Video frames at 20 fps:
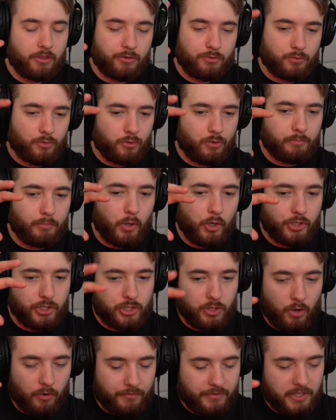through
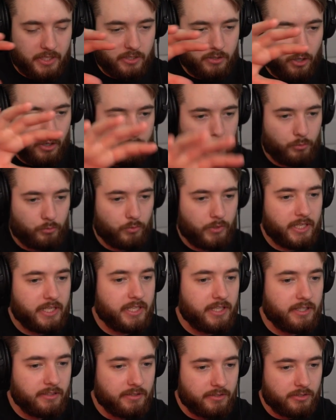pushing off these like
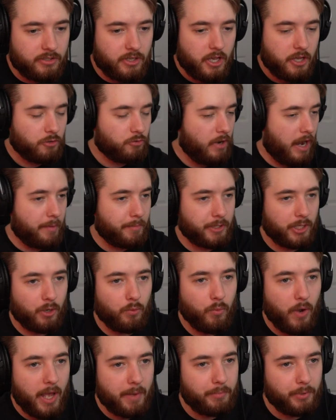marines grabbing a
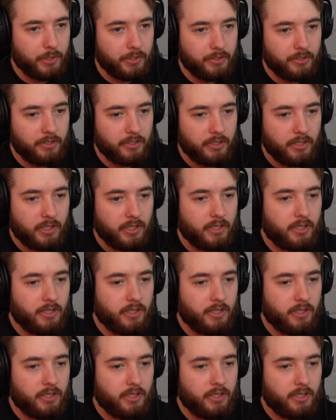weapon